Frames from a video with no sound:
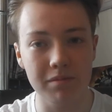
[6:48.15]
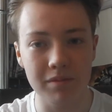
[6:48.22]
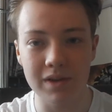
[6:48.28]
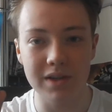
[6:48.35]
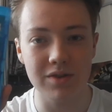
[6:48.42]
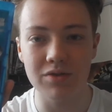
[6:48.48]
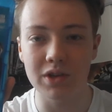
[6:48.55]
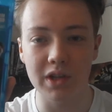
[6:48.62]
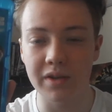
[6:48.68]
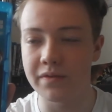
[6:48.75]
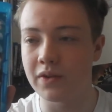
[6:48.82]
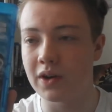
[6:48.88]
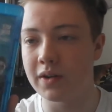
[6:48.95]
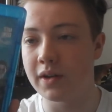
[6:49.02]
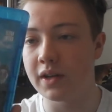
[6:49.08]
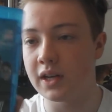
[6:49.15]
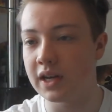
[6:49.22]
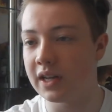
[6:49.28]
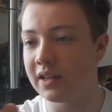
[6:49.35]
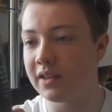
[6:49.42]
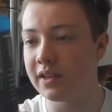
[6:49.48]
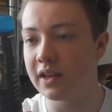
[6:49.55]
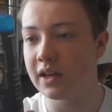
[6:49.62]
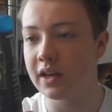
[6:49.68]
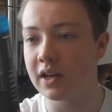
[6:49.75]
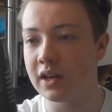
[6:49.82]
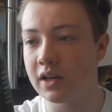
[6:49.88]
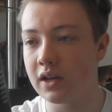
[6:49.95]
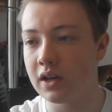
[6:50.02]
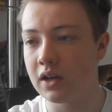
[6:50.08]
It's really fun and
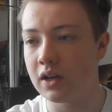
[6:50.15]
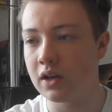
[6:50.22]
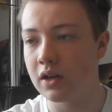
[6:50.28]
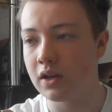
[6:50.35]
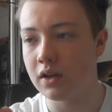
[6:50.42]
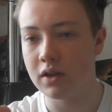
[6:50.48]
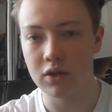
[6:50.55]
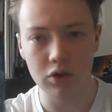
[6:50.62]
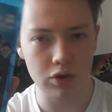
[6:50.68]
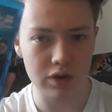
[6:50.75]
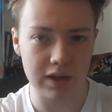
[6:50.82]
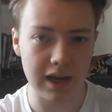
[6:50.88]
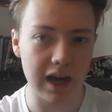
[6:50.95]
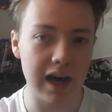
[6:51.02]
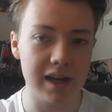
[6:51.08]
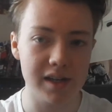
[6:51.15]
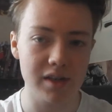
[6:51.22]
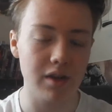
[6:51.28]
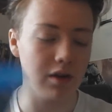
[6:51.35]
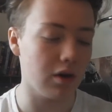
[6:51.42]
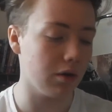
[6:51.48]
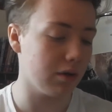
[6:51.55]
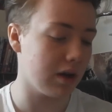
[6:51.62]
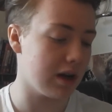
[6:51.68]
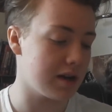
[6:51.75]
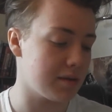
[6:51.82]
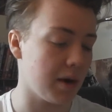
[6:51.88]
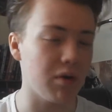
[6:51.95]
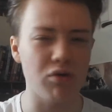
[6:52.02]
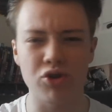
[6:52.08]
good cast and all that as
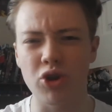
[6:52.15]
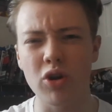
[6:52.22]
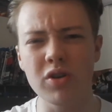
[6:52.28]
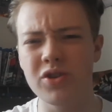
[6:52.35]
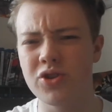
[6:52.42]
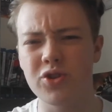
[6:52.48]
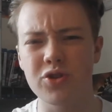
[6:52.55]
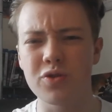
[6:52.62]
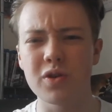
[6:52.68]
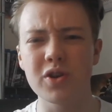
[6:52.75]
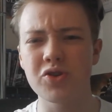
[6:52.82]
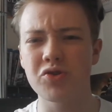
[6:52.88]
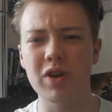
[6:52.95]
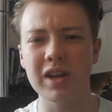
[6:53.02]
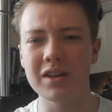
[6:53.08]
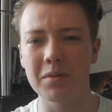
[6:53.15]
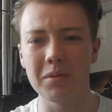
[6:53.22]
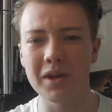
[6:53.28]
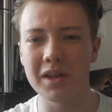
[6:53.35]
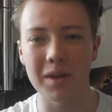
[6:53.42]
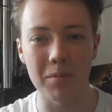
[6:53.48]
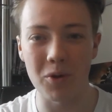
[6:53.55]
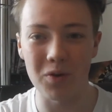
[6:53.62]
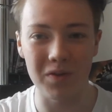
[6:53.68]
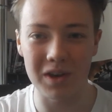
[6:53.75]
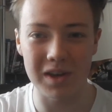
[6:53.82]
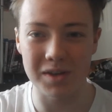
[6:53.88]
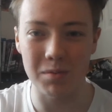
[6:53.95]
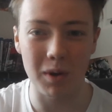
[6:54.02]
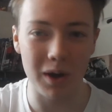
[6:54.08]
well. Jon Stewart's randomly in the movie
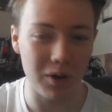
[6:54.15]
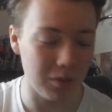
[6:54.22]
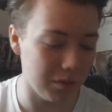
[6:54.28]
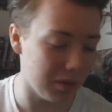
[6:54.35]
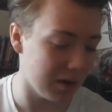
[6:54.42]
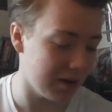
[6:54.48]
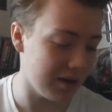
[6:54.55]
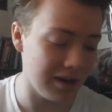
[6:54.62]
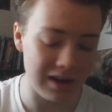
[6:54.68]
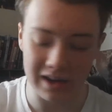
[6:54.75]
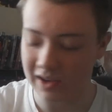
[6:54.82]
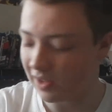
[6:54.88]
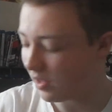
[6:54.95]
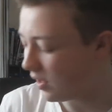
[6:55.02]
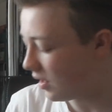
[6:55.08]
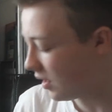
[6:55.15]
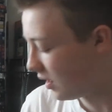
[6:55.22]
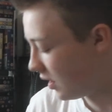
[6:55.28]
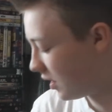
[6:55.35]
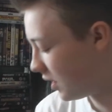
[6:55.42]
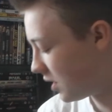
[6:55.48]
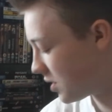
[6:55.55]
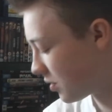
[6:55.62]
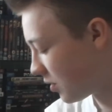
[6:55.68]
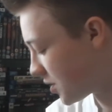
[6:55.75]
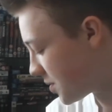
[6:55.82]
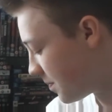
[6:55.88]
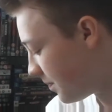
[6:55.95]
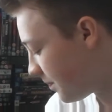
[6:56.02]
as well, but yeah, it's awesome.